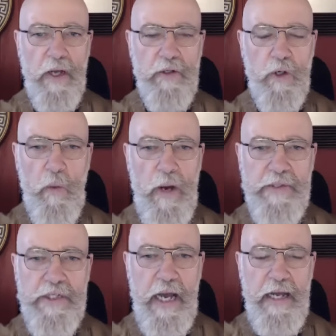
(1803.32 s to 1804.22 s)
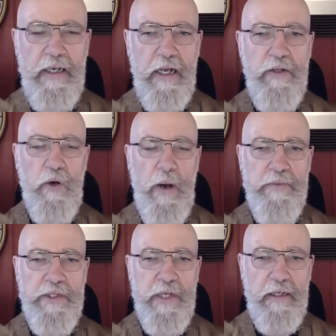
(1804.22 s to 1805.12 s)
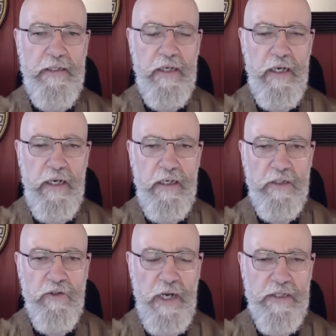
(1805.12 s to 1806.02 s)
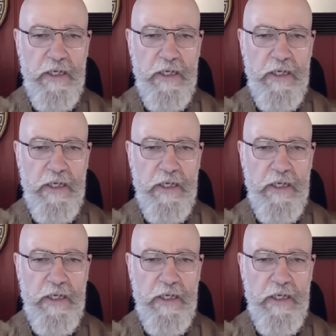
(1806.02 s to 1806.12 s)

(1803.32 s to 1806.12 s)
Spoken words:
your website, and your website address